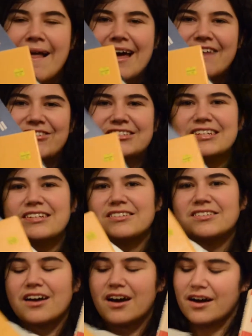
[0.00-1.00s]
Ever
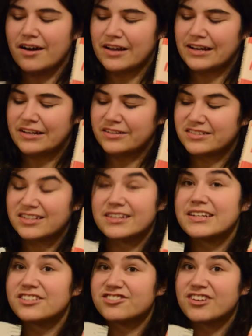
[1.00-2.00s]
since I
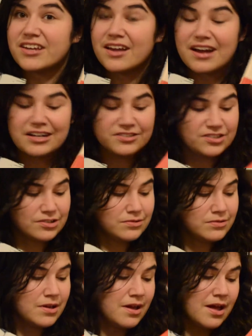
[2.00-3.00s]
studied history at
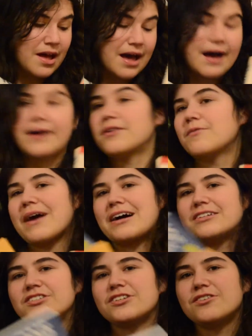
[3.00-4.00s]
school and we
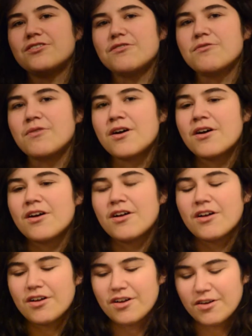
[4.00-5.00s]
had to
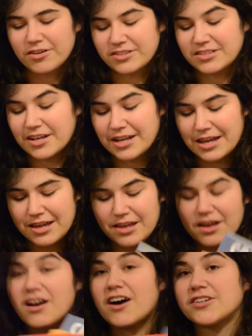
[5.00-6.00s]

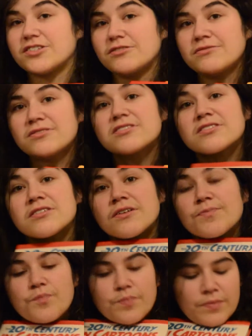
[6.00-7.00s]
study cartoons
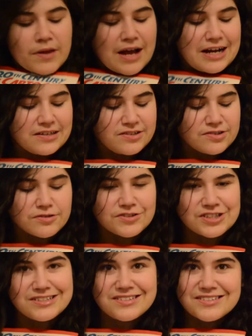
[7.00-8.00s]
as
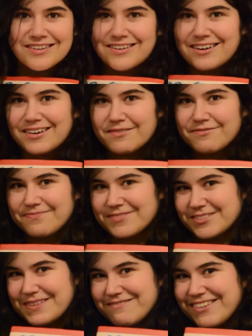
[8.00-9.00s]
sources, I've
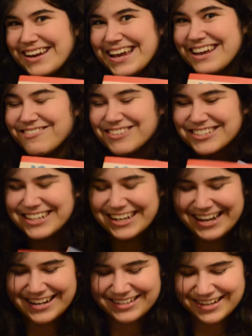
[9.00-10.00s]
just been really interested
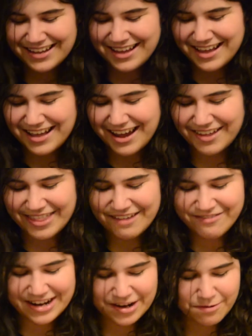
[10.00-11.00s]
in it, and
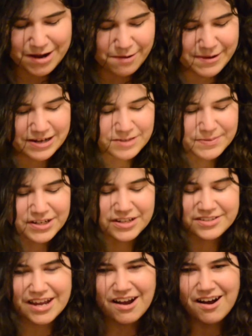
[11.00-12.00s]
they're really quick reads
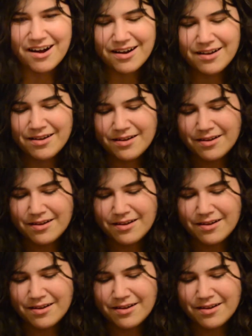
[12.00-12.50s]
because they are